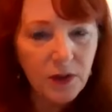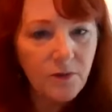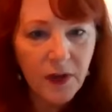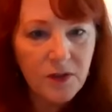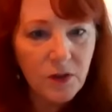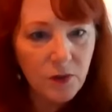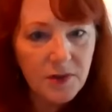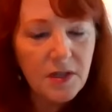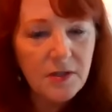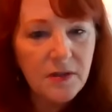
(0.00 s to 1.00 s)
going to invest in you
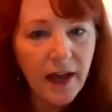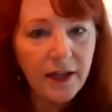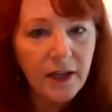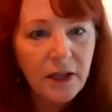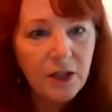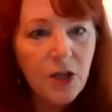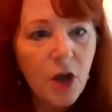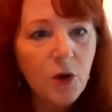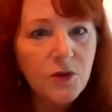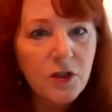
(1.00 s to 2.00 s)
sees that,
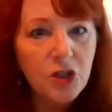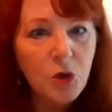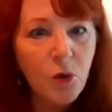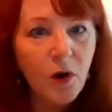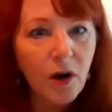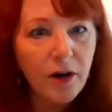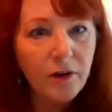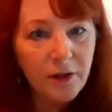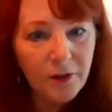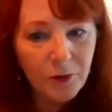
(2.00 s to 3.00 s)
knows that
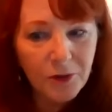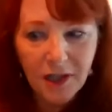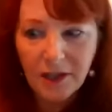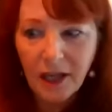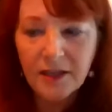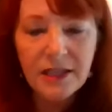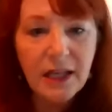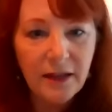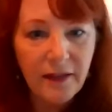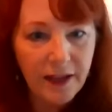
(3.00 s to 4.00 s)
you're dedicated to
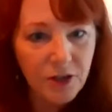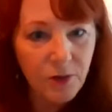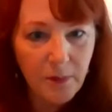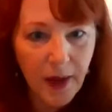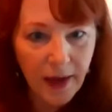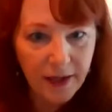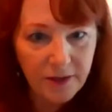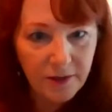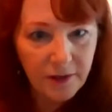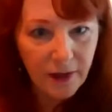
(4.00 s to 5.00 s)
getting that to
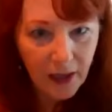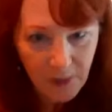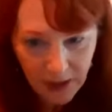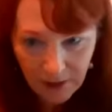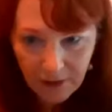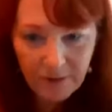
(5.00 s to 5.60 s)
impact. I mean,